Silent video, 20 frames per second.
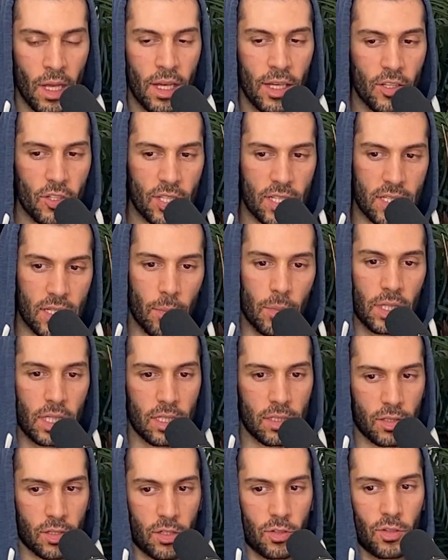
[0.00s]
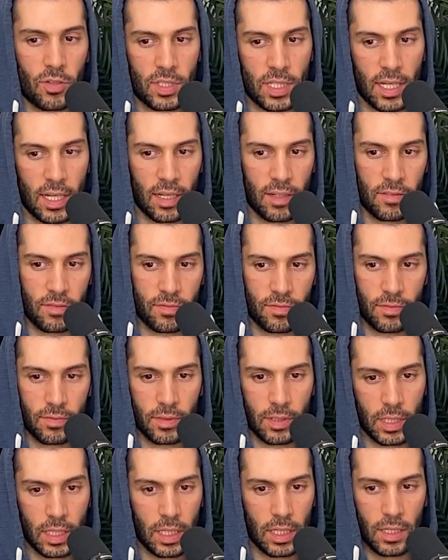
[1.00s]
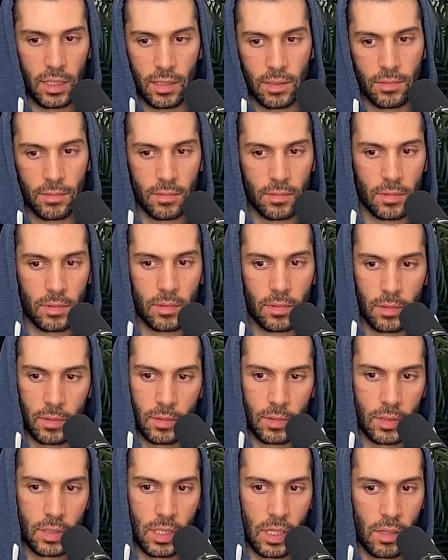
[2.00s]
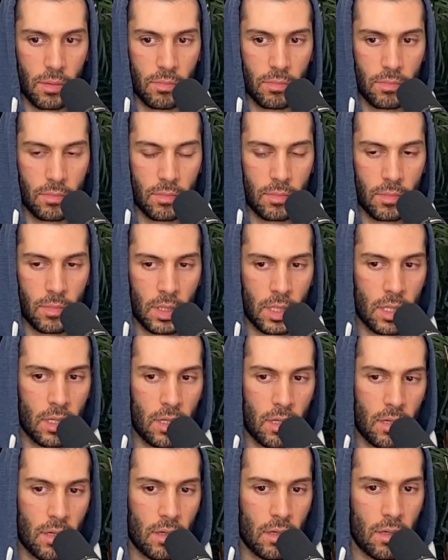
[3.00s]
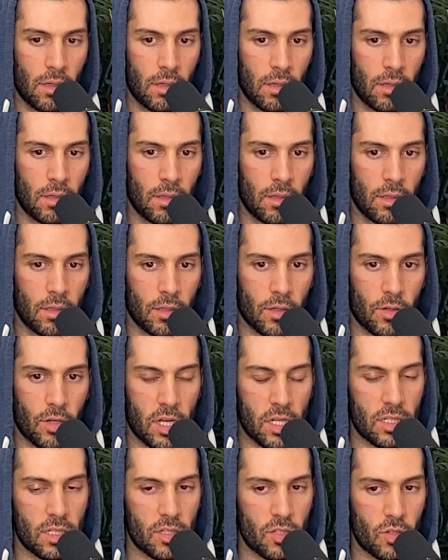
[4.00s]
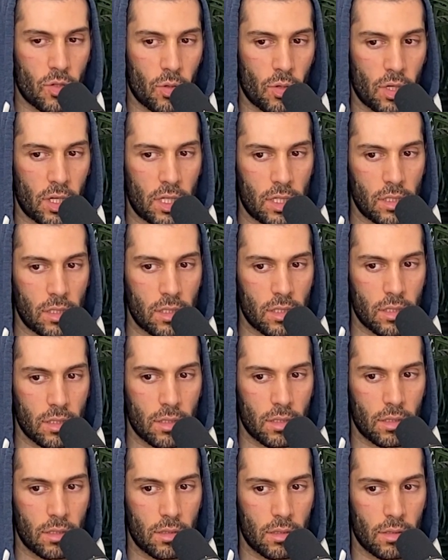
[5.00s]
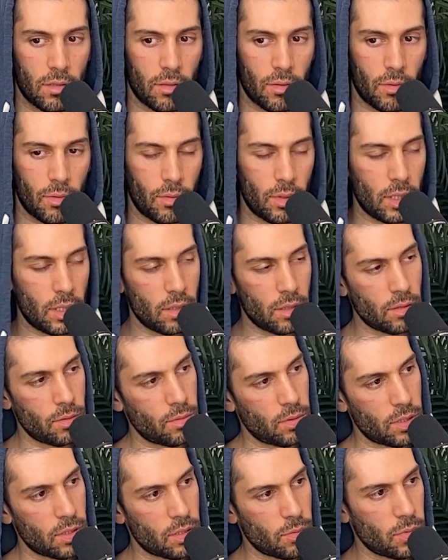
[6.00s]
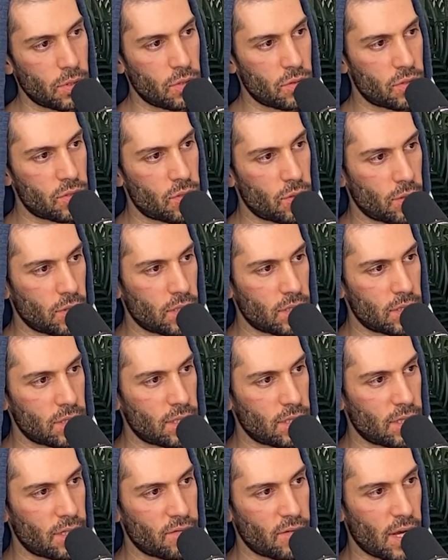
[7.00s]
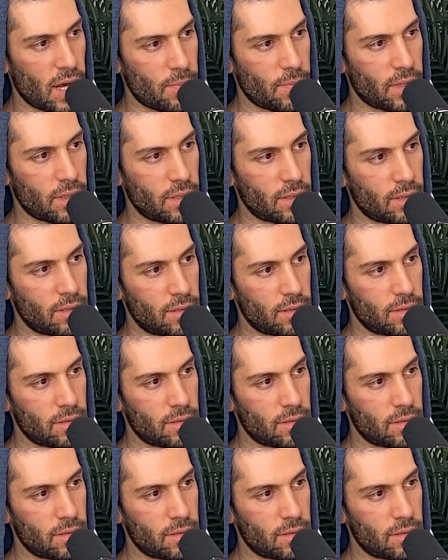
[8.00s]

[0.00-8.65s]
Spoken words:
you said some of these girls have some crazy stories. What are some of those stories that have happened